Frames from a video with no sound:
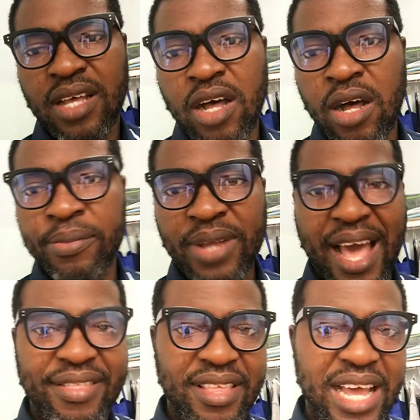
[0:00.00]

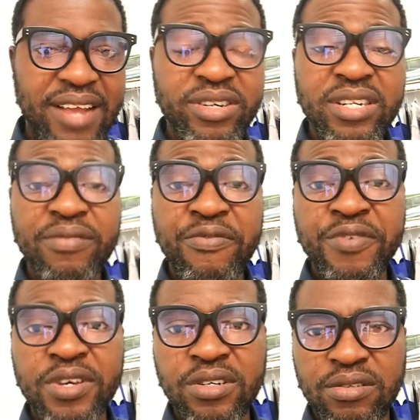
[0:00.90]
I really
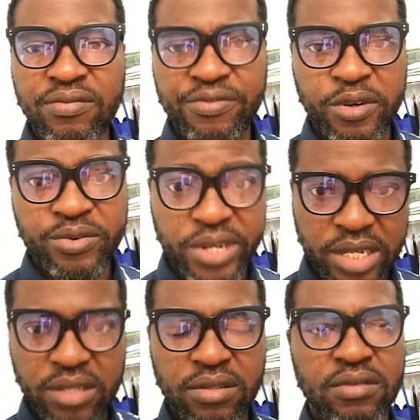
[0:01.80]
feel for
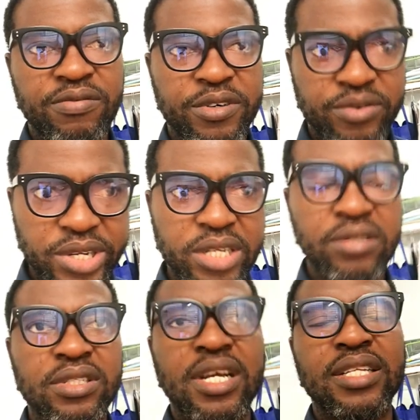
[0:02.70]
real,
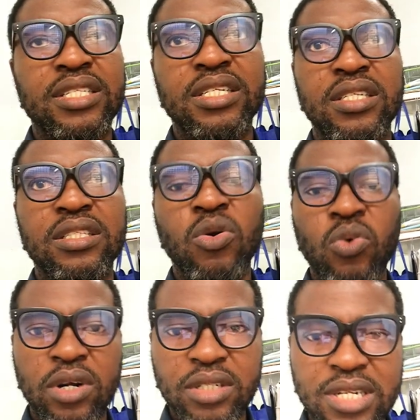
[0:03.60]
that the
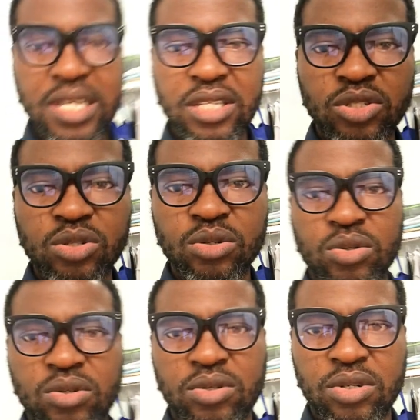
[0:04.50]
world needs
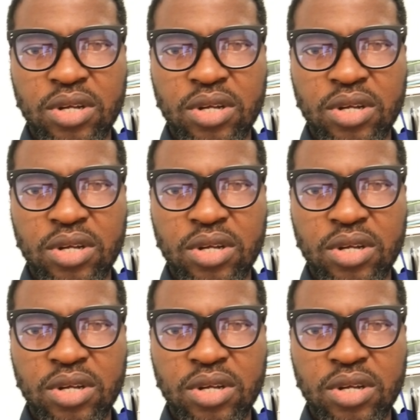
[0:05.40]
to